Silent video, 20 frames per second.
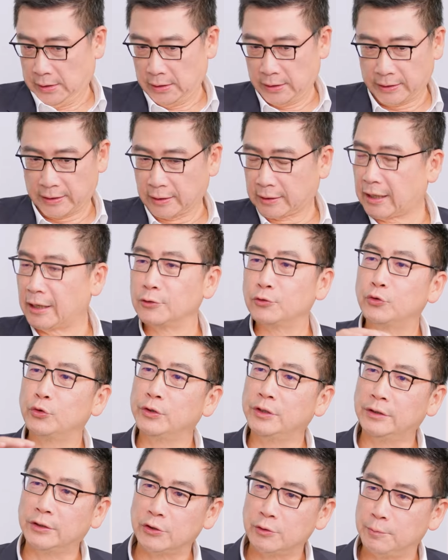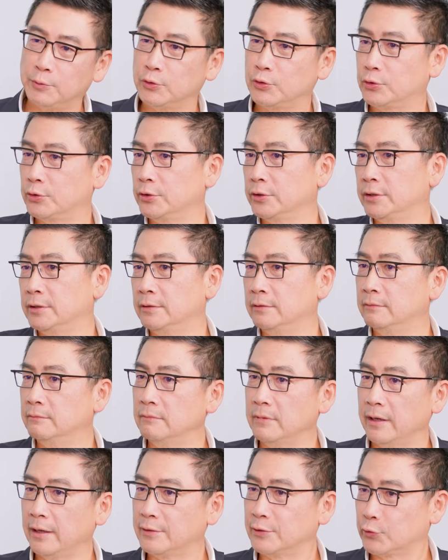like a country
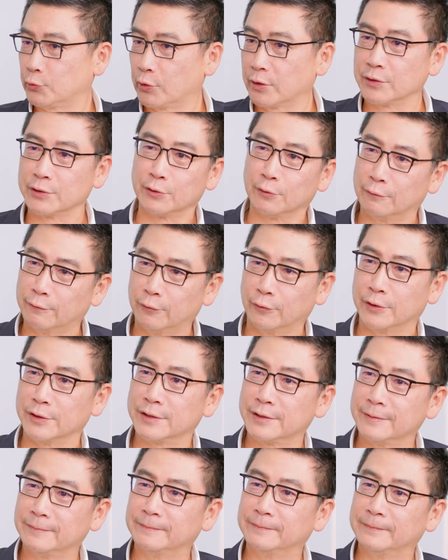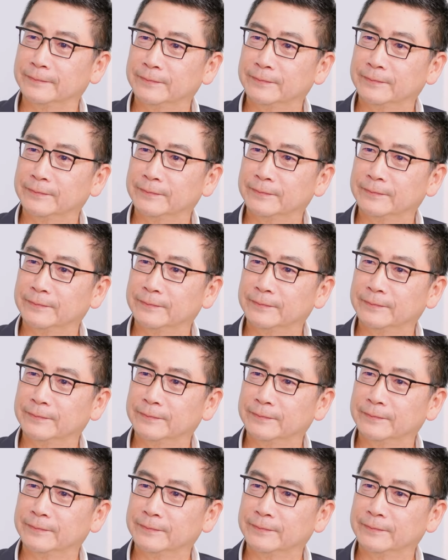distribution, and so on and so forth.